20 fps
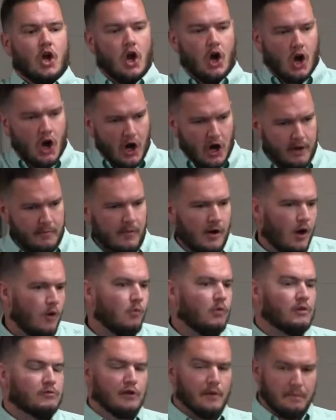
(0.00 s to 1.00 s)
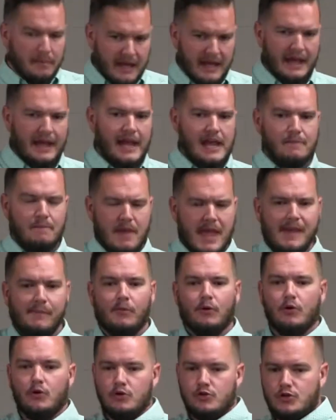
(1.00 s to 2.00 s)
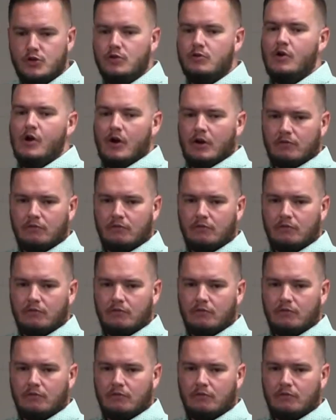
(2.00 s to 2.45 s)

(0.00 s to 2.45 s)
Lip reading: karma will repay people who do